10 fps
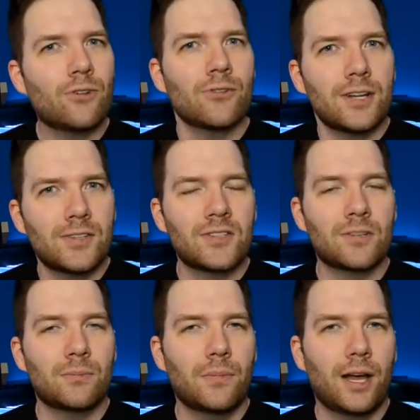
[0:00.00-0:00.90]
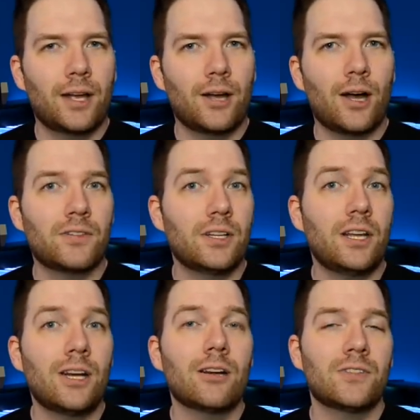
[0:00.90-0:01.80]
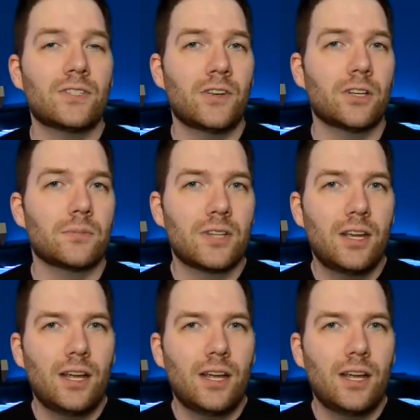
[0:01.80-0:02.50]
criticism I often hear of his films,